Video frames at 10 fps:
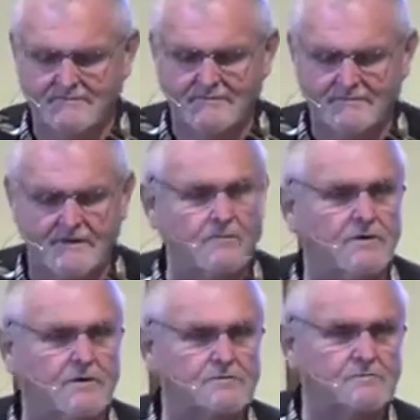Then when
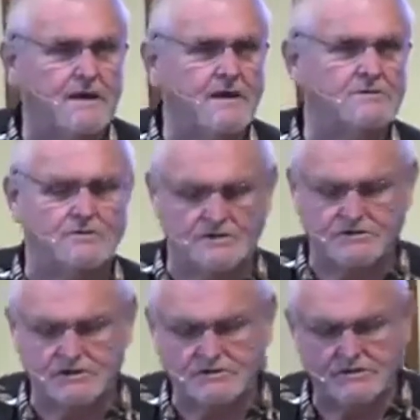those major
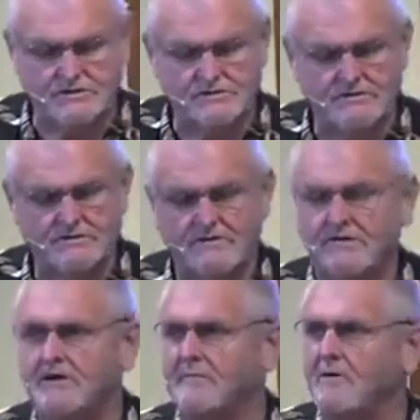decisions
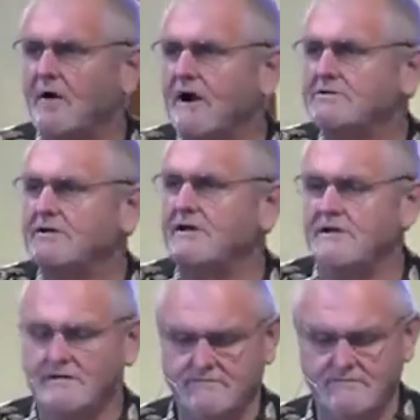come crashing
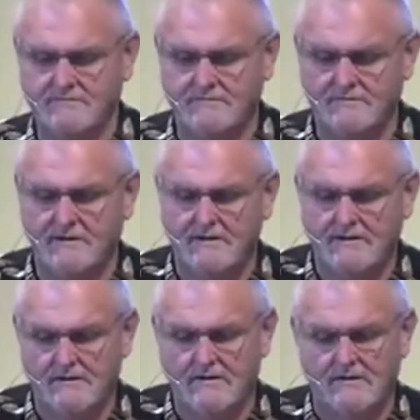in,
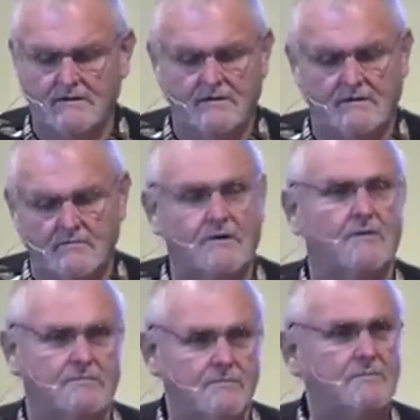well,
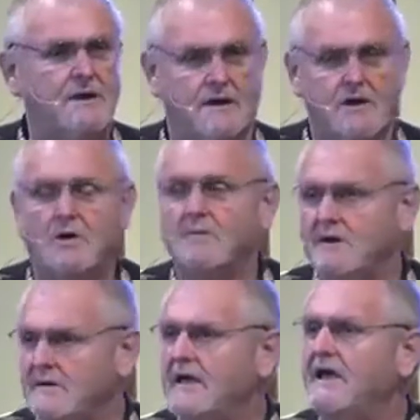maybe I'd already be in
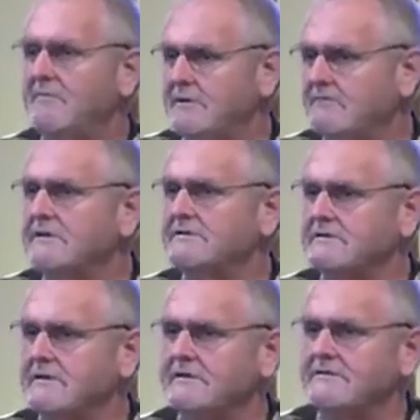the habit of
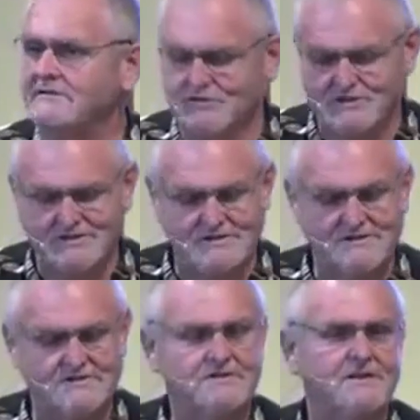listening to
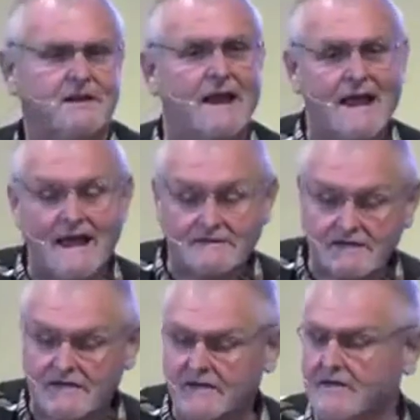Jesus and
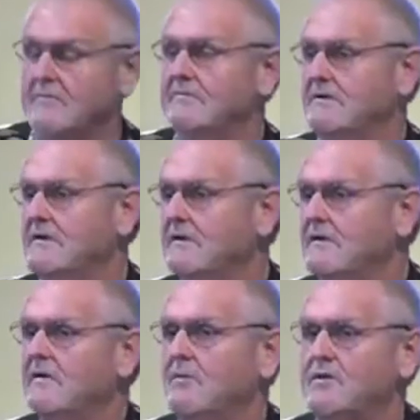asking him
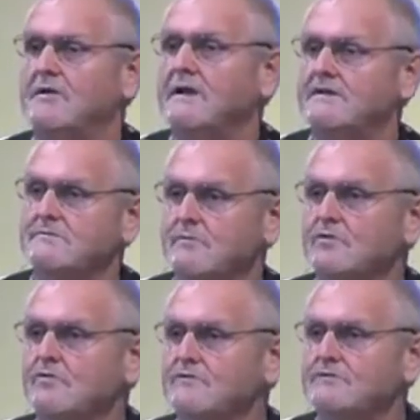what the next
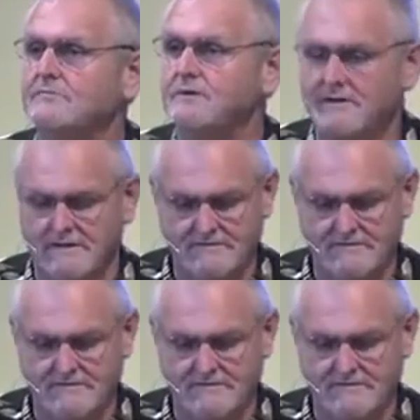move should be.